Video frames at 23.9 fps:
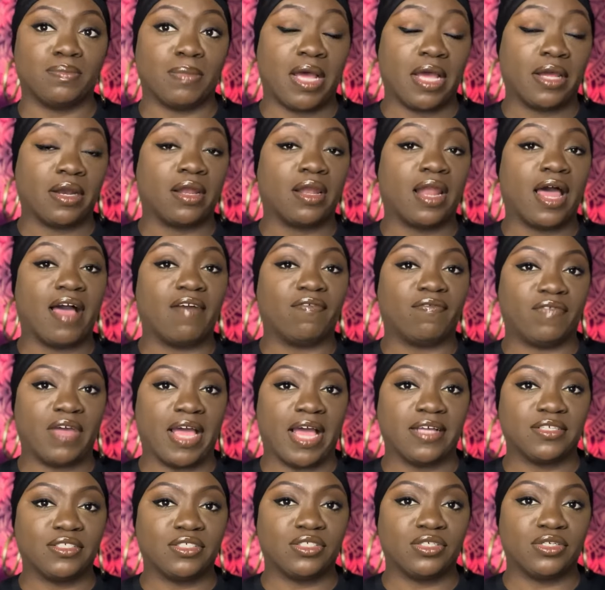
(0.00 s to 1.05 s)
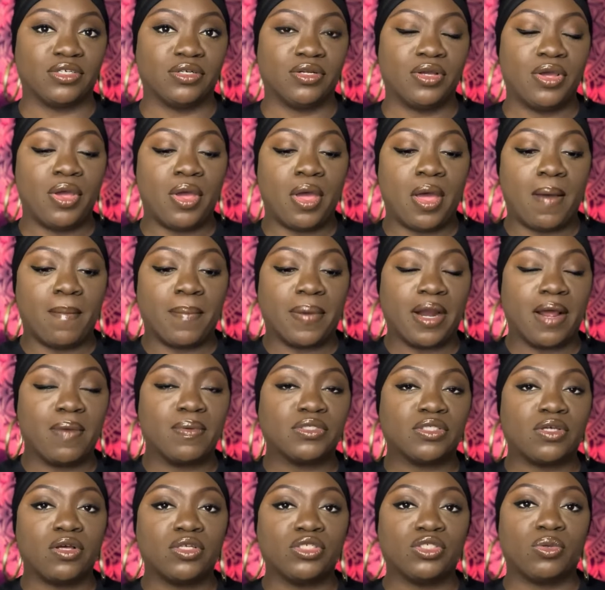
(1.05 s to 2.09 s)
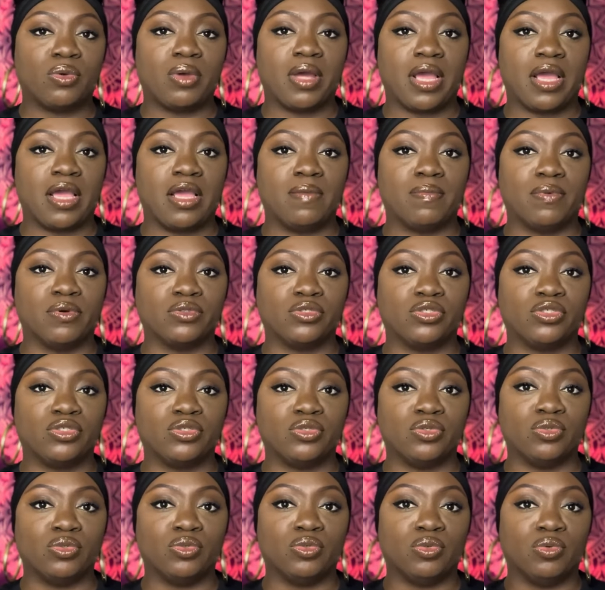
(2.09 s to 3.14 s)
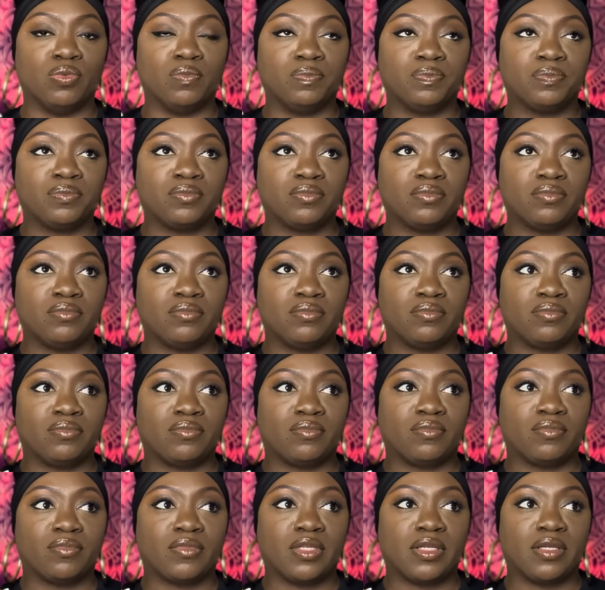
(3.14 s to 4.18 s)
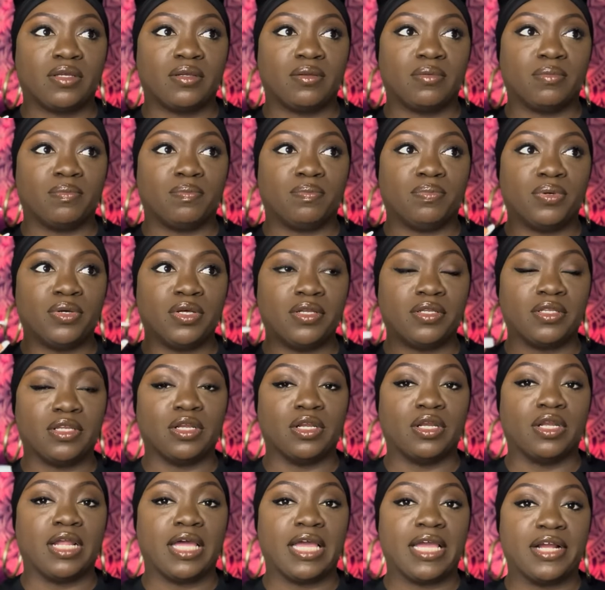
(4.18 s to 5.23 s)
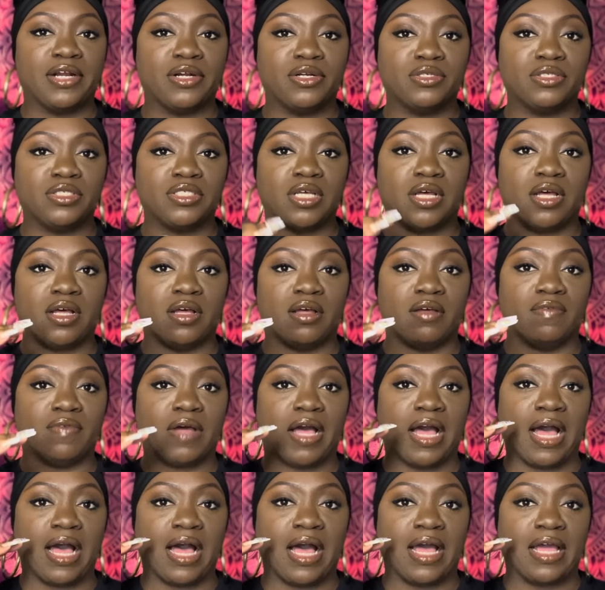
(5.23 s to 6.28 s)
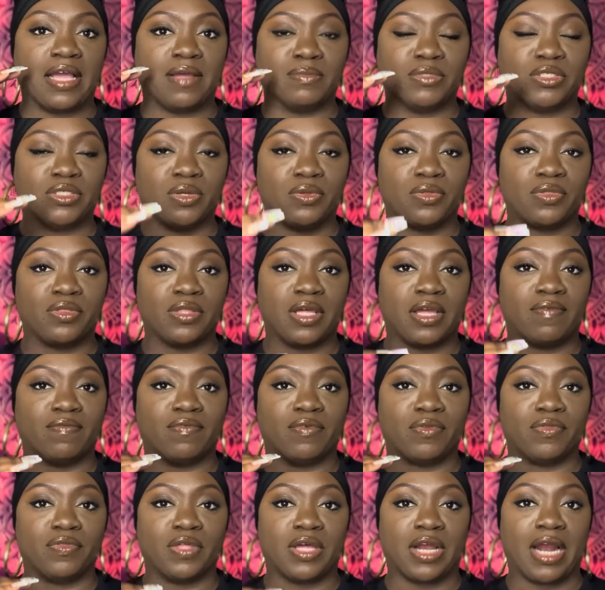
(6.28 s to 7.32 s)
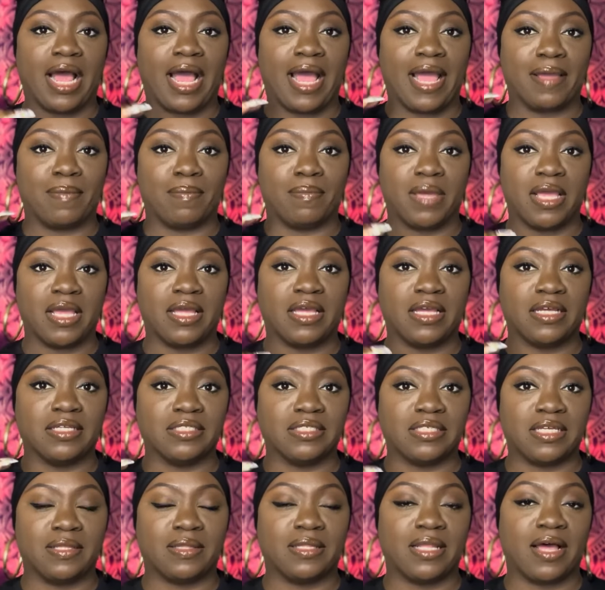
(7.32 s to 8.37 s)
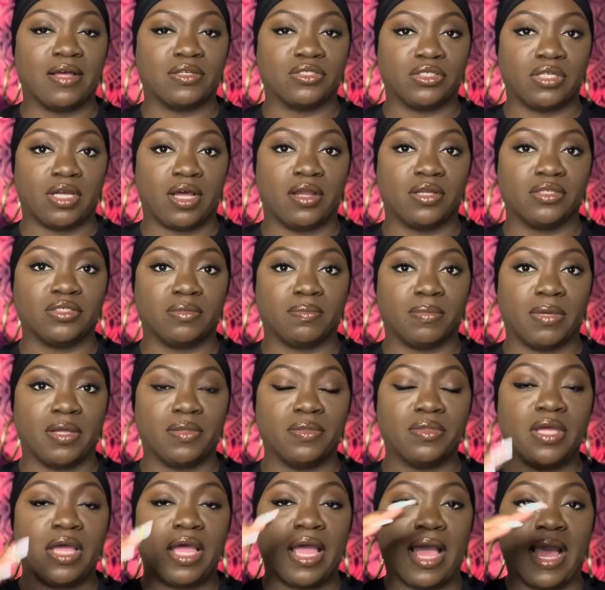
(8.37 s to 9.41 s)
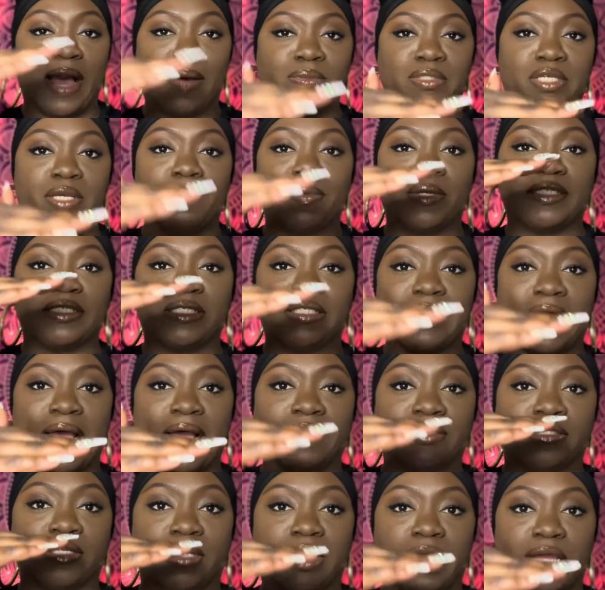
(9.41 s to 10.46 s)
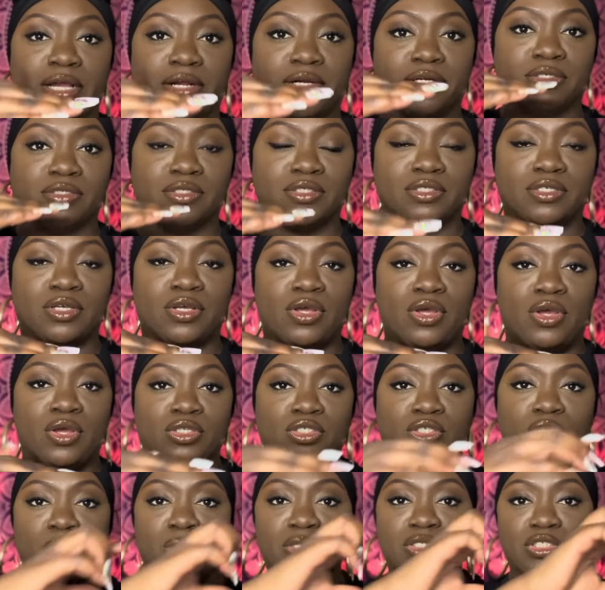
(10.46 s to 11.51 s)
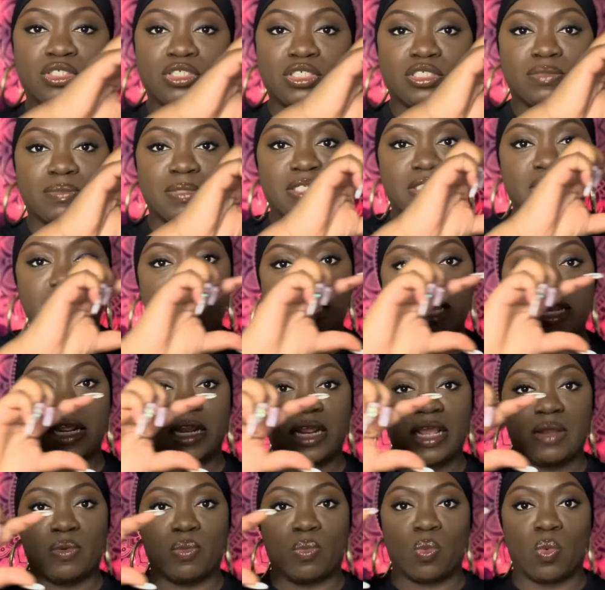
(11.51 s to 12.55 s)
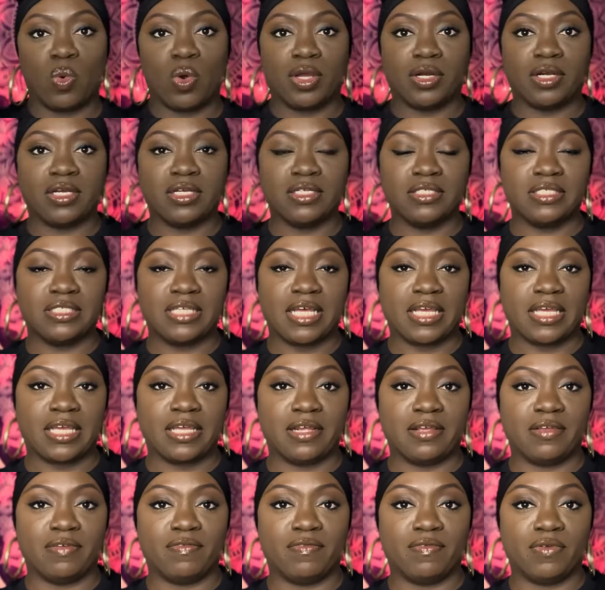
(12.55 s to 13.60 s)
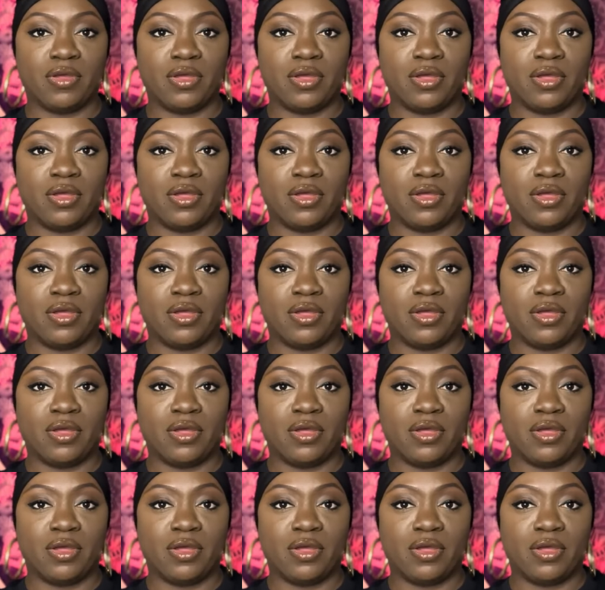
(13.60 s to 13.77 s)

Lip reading: mind a lot faster, but I was also able to put the layers of I am so thankful that I am making $10,000 a month. I was able to stack the layers. So it wasn't just me saying it in one consecutive